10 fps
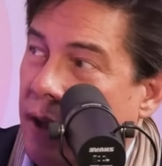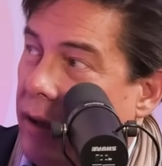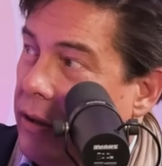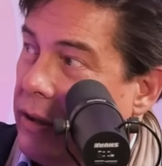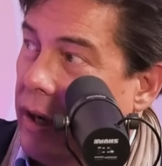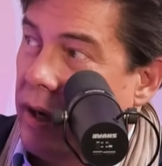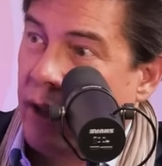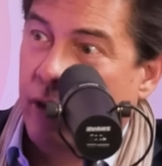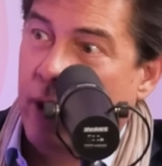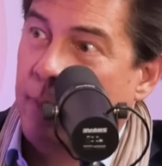There's just
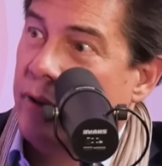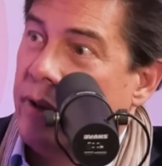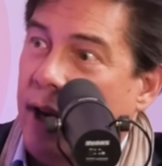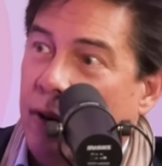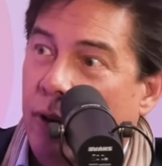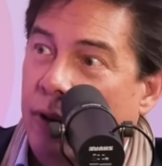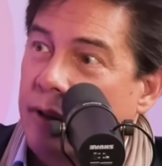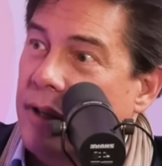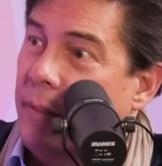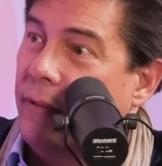another number cycle
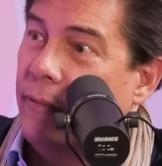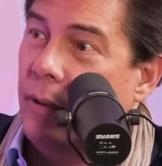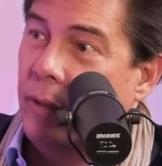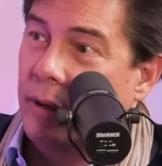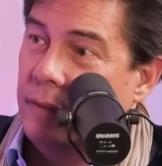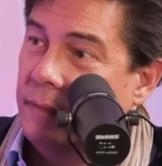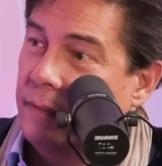that's coming forward.